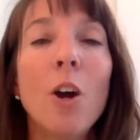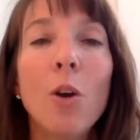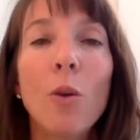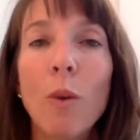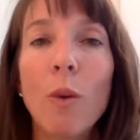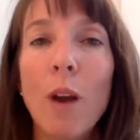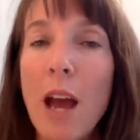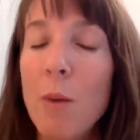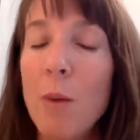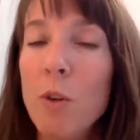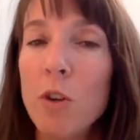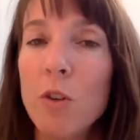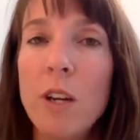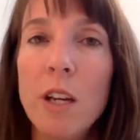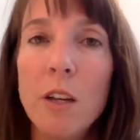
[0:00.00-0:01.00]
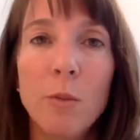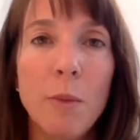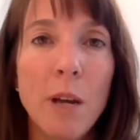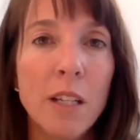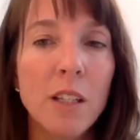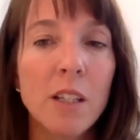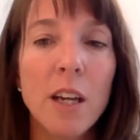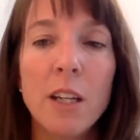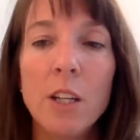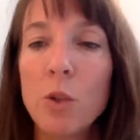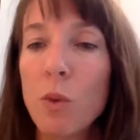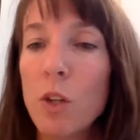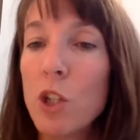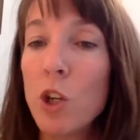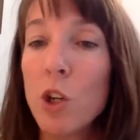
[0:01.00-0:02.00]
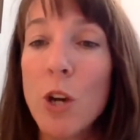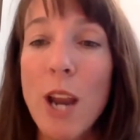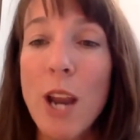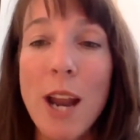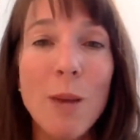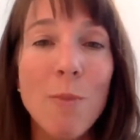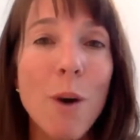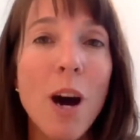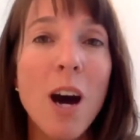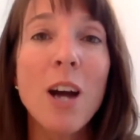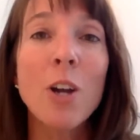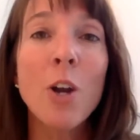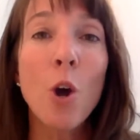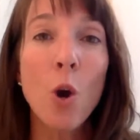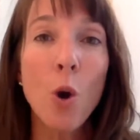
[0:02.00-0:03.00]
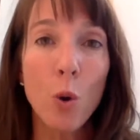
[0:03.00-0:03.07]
Grab your Neilmed sinus rinse, your neti pot,